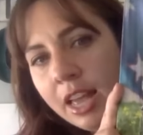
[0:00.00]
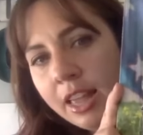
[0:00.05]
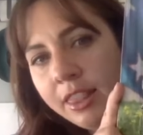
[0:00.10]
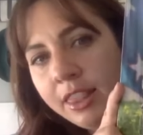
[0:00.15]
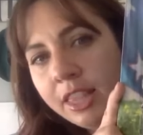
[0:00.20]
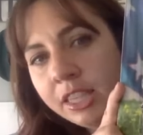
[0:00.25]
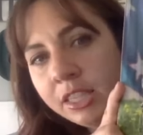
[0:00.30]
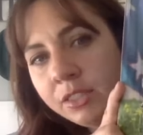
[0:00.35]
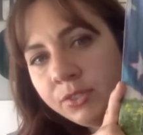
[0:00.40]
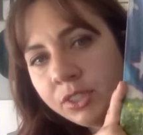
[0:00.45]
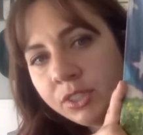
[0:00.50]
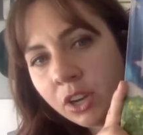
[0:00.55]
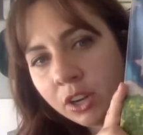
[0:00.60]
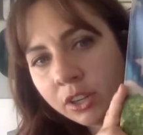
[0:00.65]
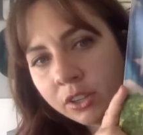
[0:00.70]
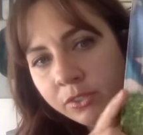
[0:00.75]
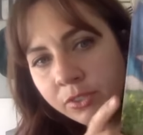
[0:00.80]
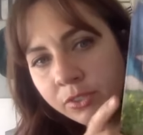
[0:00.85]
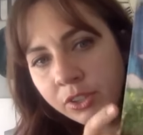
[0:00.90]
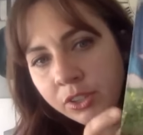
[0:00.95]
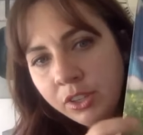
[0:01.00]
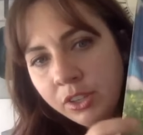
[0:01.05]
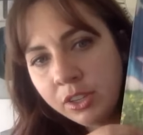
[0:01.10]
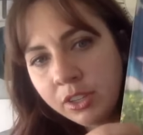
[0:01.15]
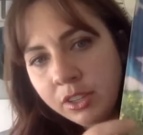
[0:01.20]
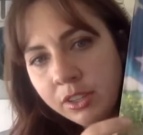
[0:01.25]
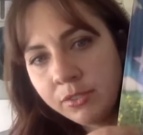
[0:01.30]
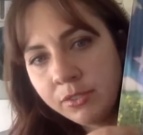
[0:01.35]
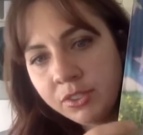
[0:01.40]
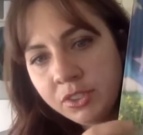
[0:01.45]
This photographer,
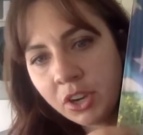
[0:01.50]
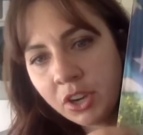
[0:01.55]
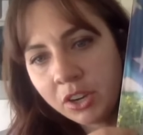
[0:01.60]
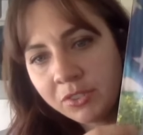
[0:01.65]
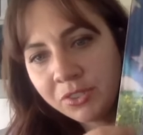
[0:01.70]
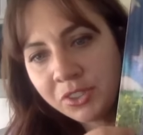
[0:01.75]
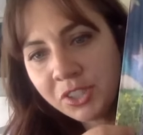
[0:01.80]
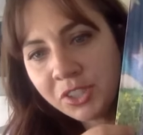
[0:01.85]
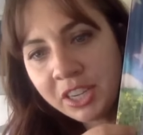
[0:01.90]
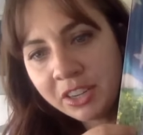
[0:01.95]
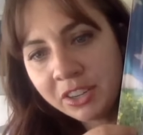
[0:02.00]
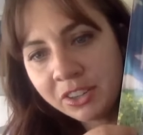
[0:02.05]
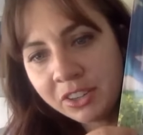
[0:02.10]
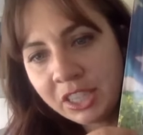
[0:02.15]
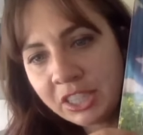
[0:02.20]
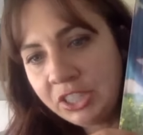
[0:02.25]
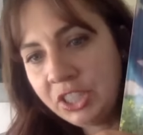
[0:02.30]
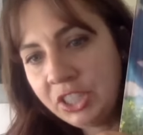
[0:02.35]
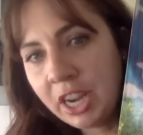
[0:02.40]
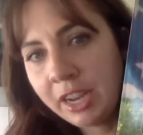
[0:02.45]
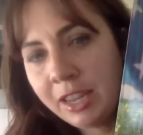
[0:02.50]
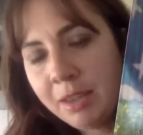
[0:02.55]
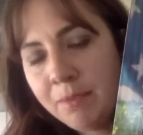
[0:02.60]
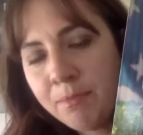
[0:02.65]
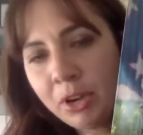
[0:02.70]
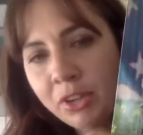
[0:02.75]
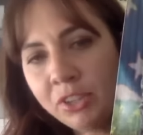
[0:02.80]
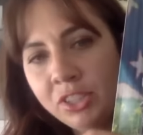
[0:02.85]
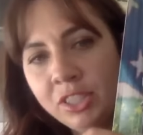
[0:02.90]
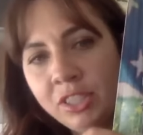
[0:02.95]
the photographer here is Jackie
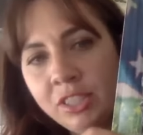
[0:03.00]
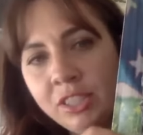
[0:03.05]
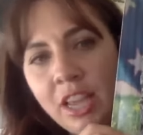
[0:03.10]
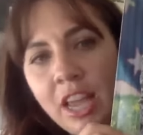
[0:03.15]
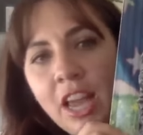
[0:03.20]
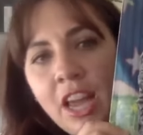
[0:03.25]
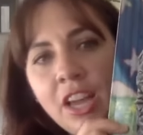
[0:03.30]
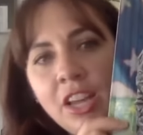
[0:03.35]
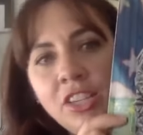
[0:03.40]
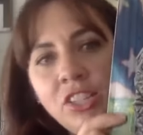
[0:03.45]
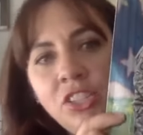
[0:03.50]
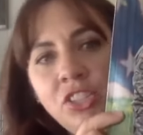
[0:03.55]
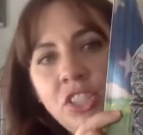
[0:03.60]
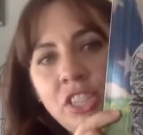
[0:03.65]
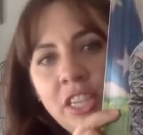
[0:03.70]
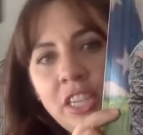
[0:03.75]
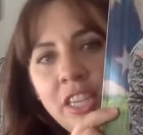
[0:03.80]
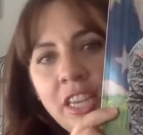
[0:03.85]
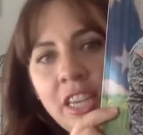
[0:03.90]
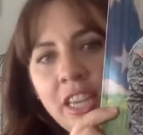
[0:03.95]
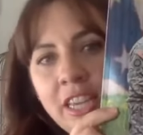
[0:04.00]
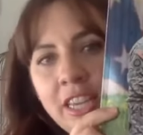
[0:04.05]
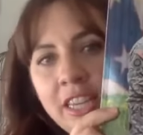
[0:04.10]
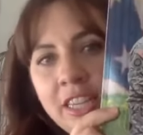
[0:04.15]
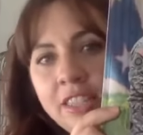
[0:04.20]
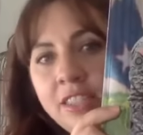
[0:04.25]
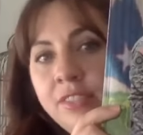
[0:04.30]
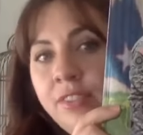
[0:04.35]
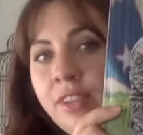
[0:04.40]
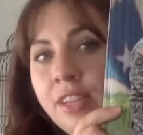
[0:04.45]
Marchant. She
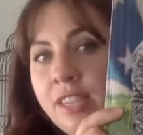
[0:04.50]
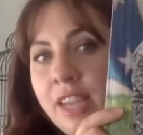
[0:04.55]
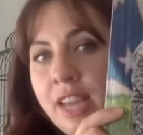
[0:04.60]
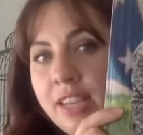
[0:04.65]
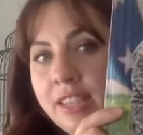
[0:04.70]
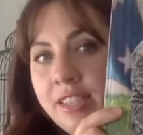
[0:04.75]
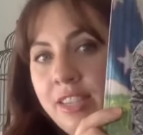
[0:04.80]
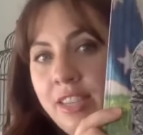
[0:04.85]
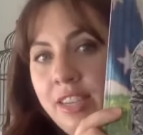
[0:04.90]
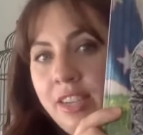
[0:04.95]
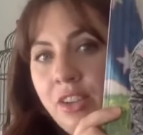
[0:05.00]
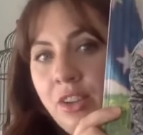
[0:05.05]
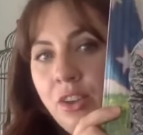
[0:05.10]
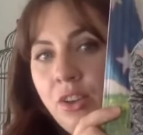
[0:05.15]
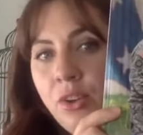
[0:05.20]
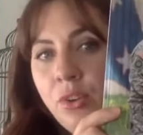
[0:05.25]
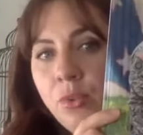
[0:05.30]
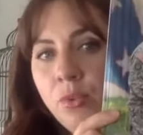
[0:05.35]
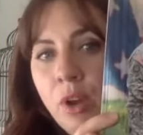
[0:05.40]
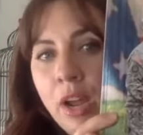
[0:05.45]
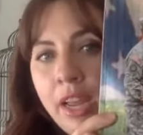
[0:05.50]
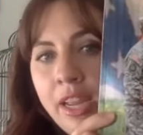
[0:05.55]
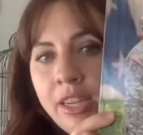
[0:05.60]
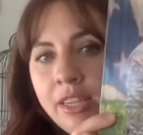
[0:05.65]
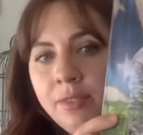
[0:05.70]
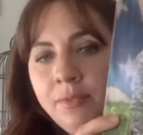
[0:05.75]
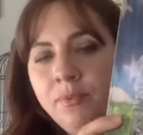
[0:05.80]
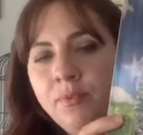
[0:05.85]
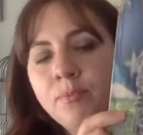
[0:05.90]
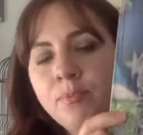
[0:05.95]
is fantastic,
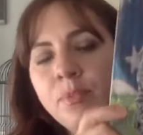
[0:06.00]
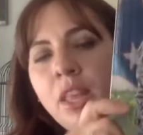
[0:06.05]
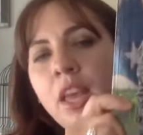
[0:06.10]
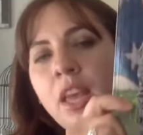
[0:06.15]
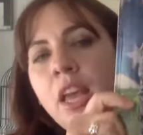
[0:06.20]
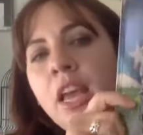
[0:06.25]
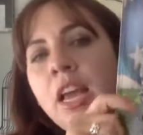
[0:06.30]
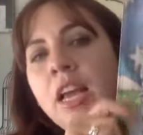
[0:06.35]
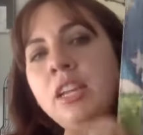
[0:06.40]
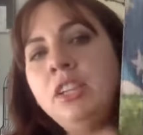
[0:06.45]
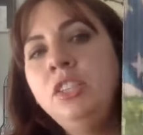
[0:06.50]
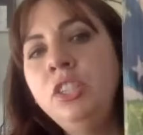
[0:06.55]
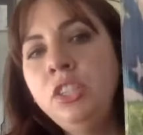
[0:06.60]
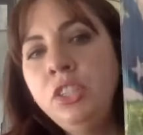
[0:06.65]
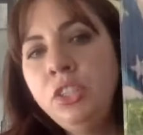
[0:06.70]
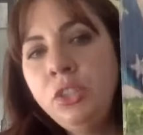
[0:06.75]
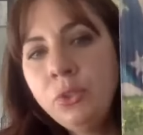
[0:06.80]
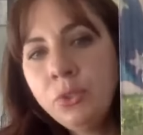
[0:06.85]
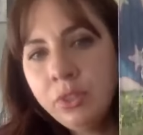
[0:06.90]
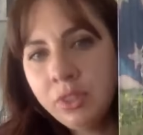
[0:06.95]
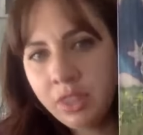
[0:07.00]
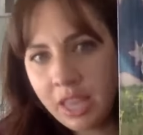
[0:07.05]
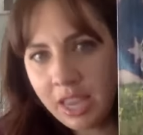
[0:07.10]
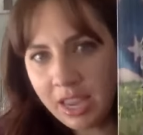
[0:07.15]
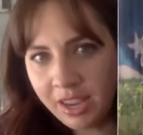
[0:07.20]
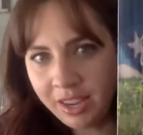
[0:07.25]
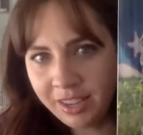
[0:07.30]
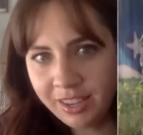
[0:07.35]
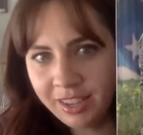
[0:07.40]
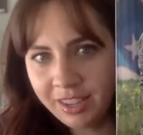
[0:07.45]
right? Do you
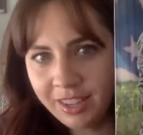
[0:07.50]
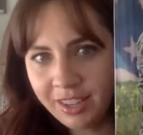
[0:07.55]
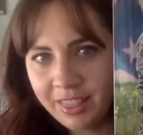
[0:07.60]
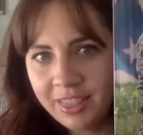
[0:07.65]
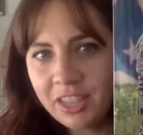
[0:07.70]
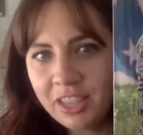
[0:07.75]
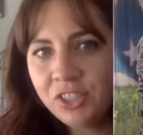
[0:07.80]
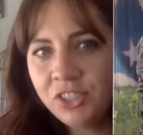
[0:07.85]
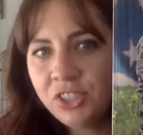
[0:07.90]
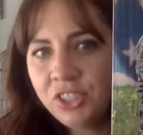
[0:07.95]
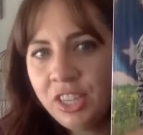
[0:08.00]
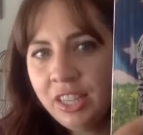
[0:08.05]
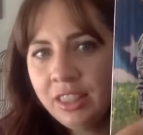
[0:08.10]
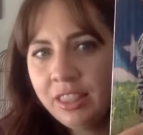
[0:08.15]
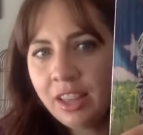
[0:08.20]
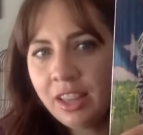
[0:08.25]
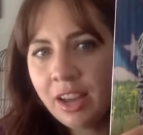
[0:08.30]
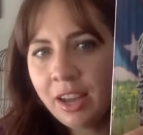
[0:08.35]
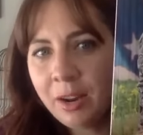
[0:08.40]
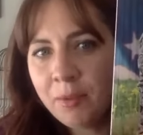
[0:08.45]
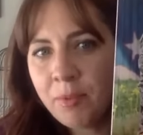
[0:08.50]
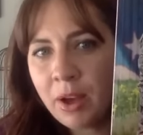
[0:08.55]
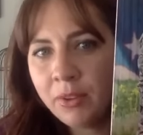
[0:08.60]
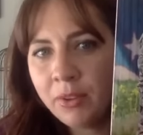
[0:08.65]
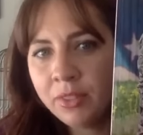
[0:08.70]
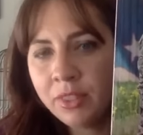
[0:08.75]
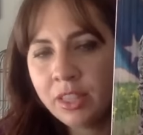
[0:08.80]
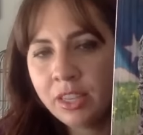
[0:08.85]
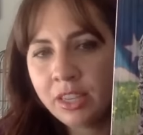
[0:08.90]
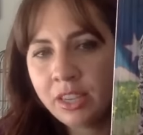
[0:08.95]
think that she thought
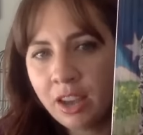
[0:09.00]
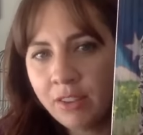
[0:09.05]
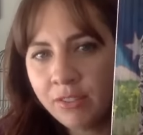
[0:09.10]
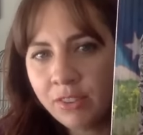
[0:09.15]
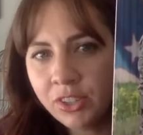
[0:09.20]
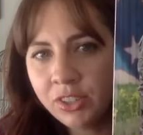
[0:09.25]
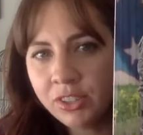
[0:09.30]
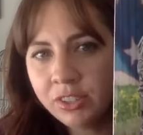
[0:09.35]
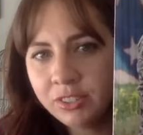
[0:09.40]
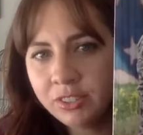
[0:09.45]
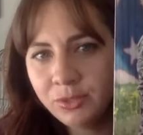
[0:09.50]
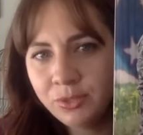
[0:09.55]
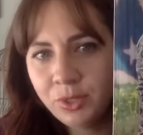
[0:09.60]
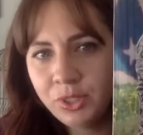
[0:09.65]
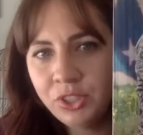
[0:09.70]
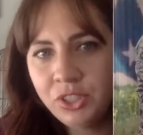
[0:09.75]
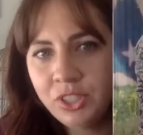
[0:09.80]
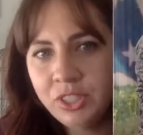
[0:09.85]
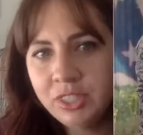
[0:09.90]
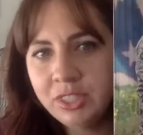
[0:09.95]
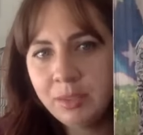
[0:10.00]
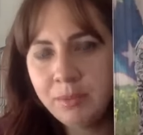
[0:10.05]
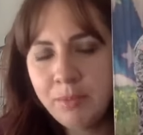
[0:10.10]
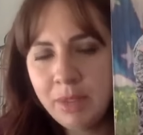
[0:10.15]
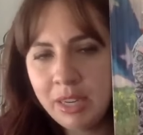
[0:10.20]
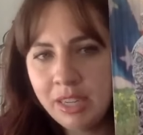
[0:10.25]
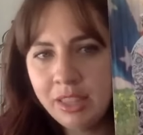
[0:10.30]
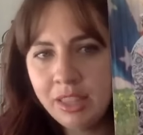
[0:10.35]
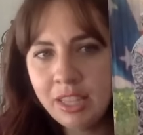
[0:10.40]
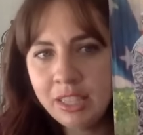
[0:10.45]
about the cover when she
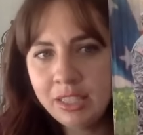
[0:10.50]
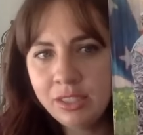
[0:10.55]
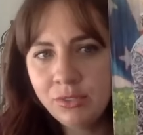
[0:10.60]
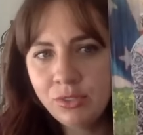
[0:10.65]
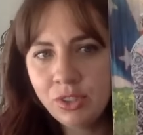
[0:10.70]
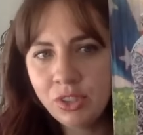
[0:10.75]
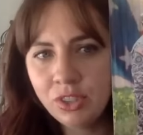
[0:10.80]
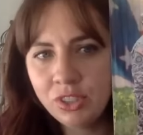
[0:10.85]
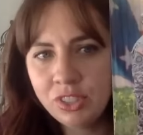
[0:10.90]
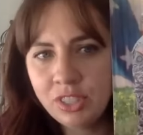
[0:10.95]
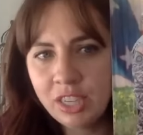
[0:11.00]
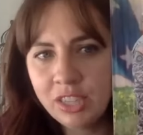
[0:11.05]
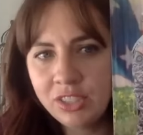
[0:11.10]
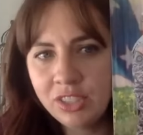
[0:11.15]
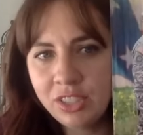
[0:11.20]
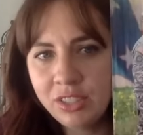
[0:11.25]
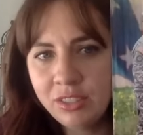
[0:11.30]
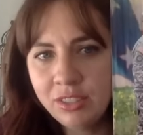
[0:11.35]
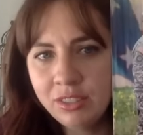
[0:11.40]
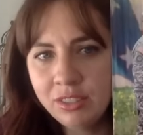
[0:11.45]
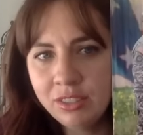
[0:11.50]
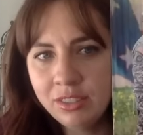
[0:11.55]
submitted this for her session?